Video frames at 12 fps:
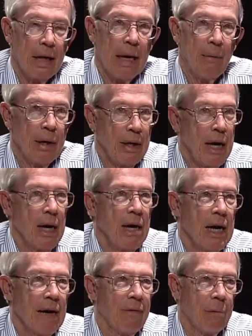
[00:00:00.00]
And we now
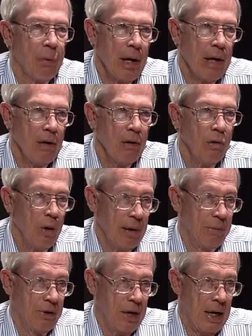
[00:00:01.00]
have a brand new
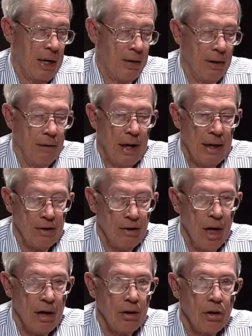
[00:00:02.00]
website that's
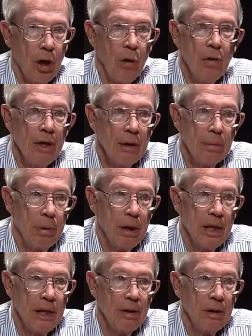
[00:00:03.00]
not totally
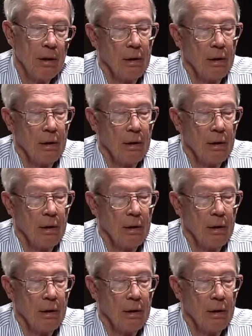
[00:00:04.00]
complete,